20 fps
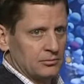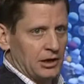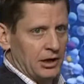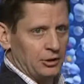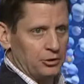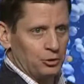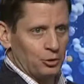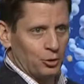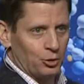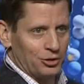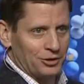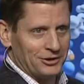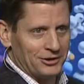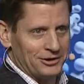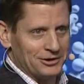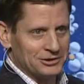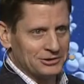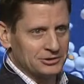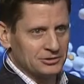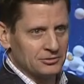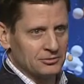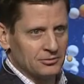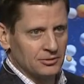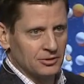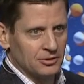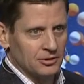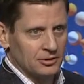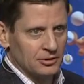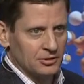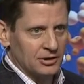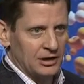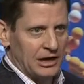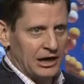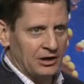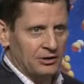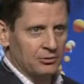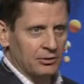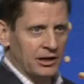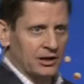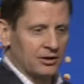how you organize, how
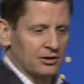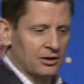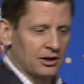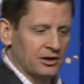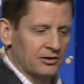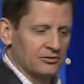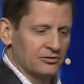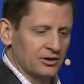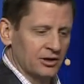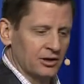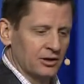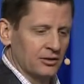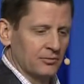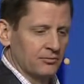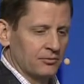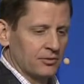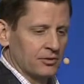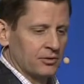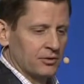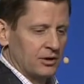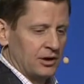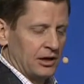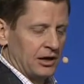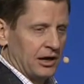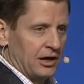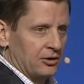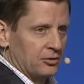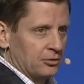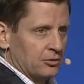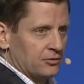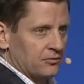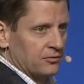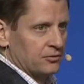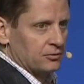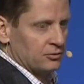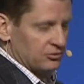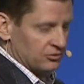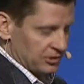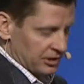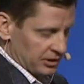you analyze data, and how you
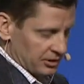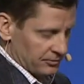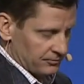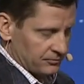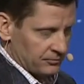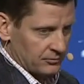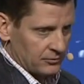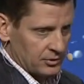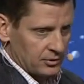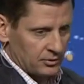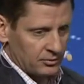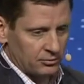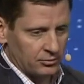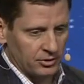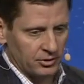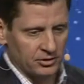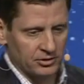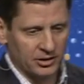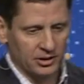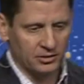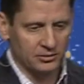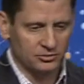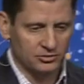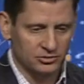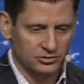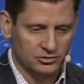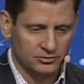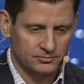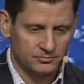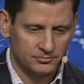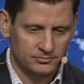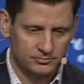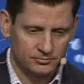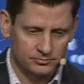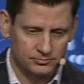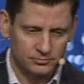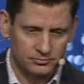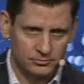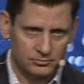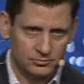infuse data with intelligence.
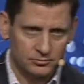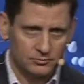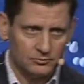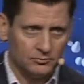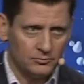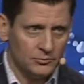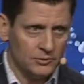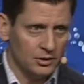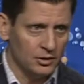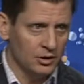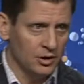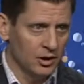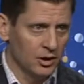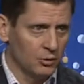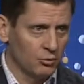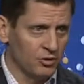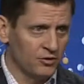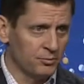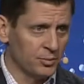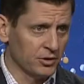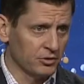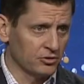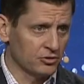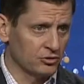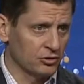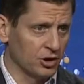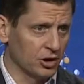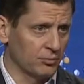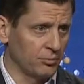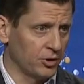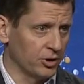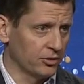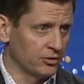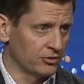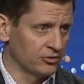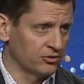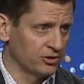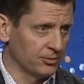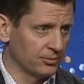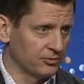We've built strong
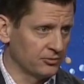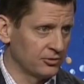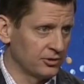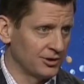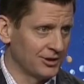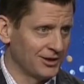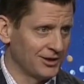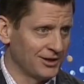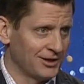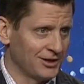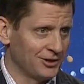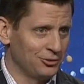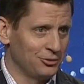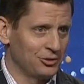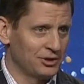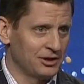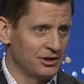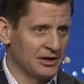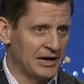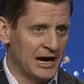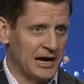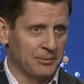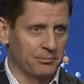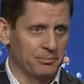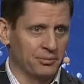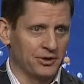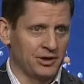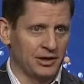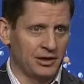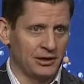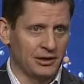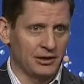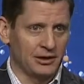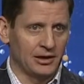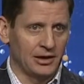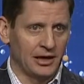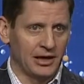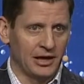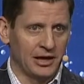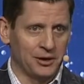partnerships. You cannot
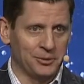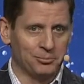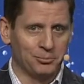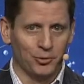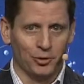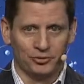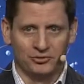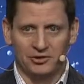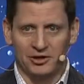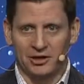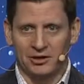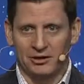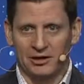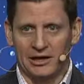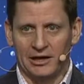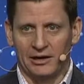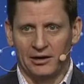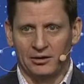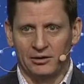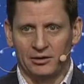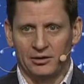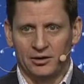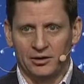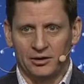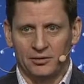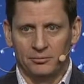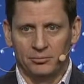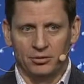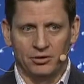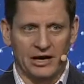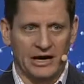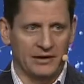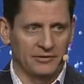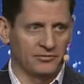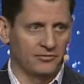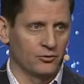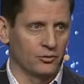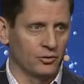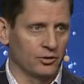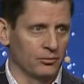be a multi cloud
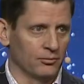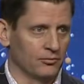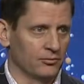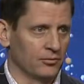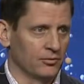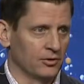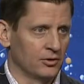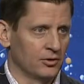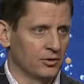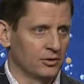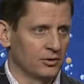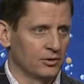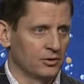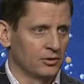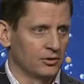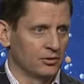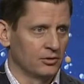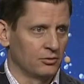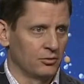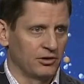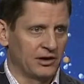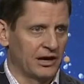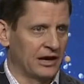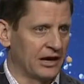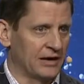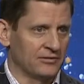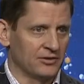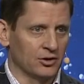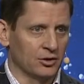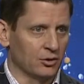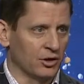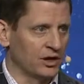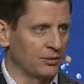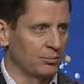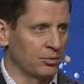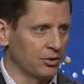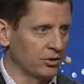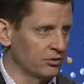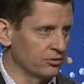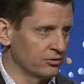platform without having
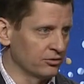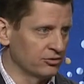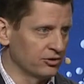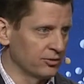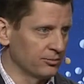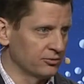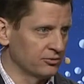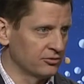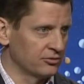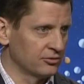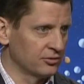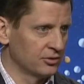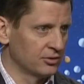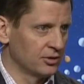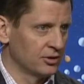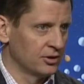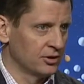great partnerships.